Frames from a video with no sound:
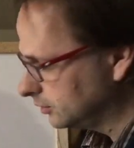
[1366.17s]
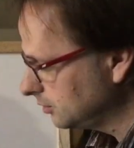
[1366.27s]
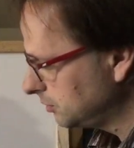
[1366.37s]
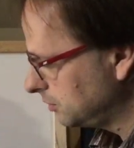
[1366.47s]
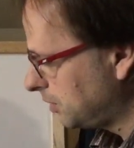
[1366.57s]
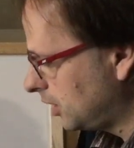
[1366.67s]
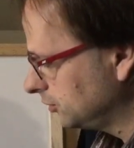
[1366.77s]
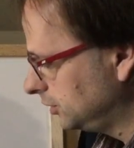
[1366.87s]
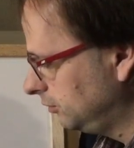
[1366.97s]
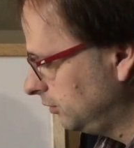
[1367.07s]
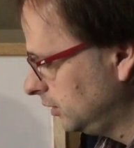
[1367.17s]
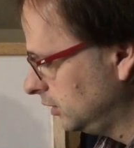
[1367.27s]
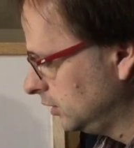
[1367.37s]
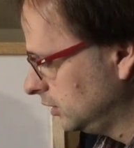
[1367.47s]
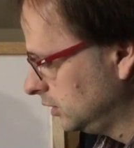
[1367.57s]
something positive,
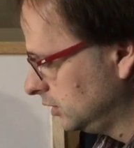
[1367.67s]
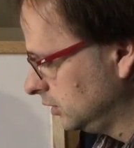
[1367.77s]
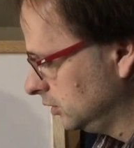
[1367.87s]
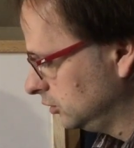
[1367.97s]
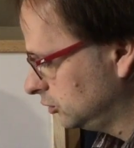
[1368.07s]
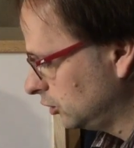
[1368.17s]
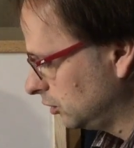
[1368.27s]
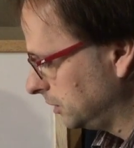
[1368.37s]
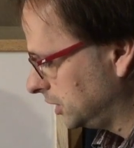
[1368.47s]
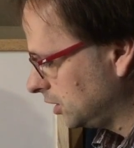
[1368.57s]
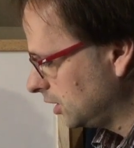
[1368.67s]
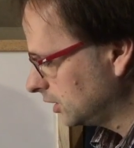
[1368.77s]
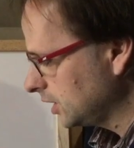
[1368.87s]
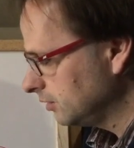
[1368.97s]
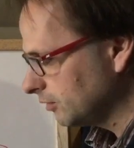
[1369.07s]
so it'll be
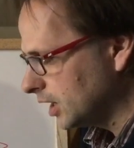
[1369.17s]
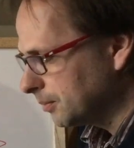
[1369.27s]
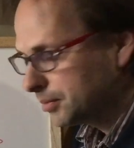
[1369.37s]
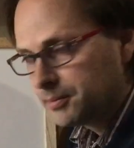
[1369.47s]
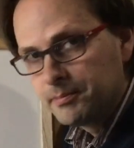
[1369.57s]
concave up.